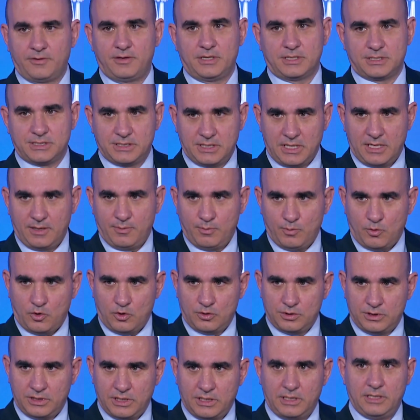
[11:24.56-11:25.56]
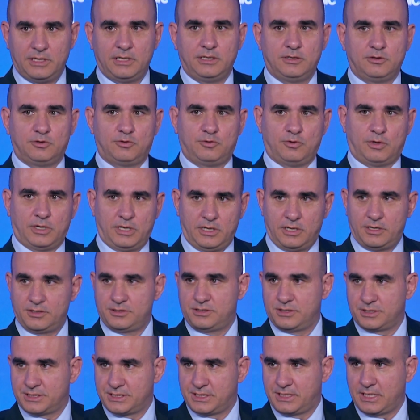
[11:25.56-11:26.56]
the same model into a
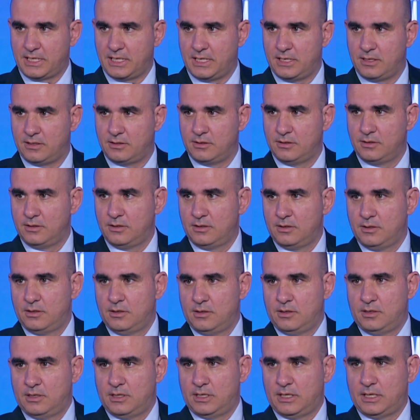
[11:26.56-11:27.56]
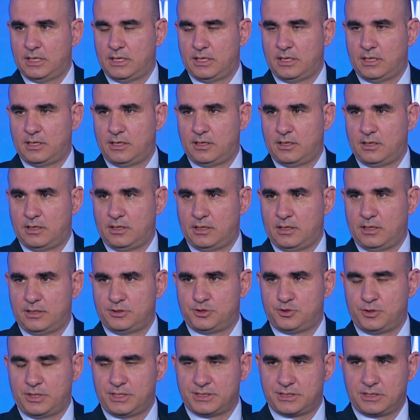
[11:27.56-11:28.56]
larger scale,
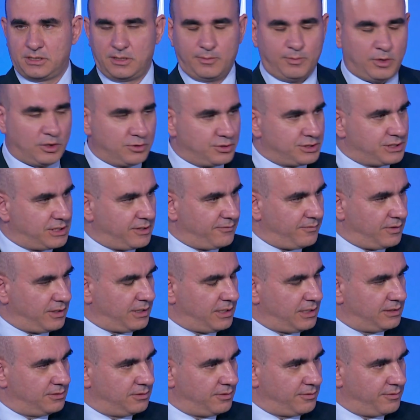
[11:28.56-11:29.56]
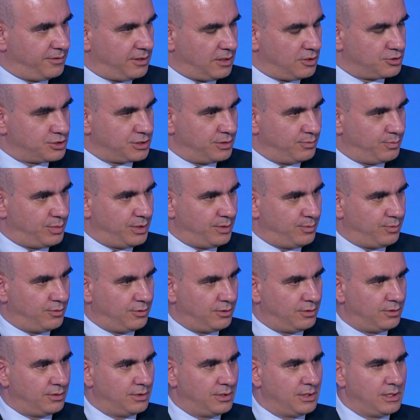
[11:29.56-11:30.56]
addressing about 700,000
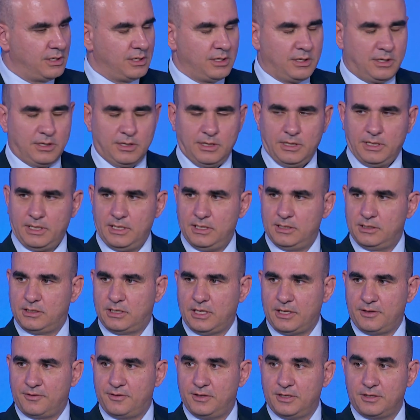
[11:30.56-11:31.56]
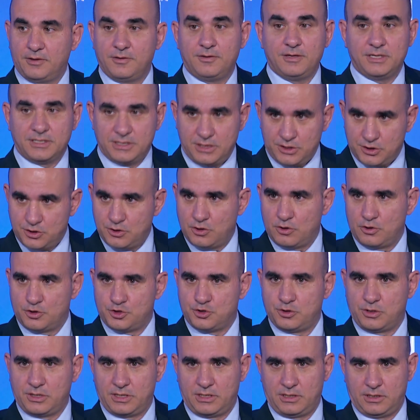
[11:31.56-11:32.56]
people. And I think this is
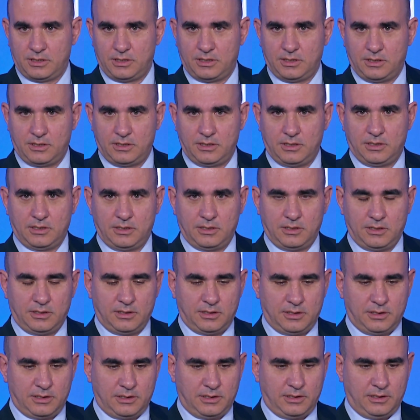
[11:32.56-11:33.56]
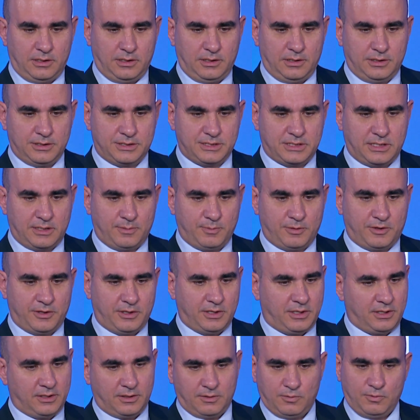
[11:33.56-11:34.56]
also
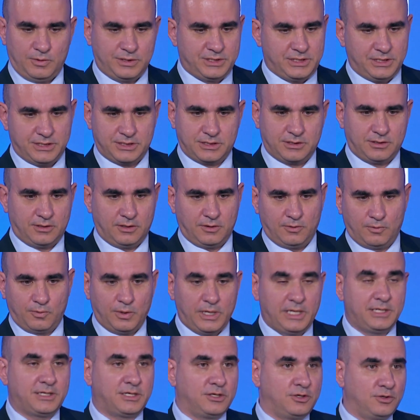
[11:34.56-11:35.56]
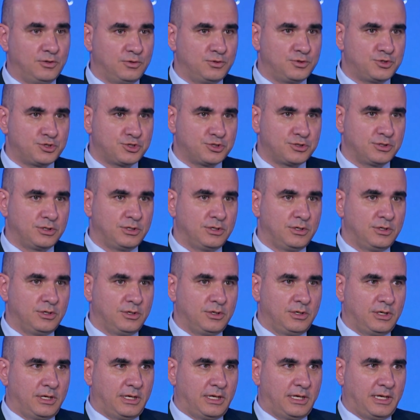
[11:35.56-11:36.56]
something which is great news,
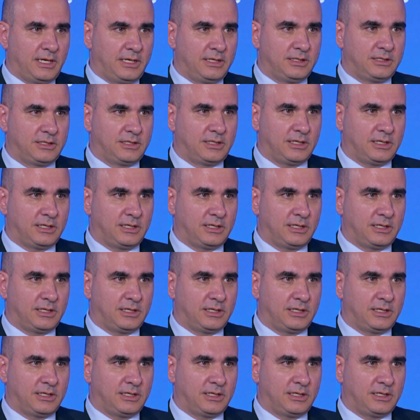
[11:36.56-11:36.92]
and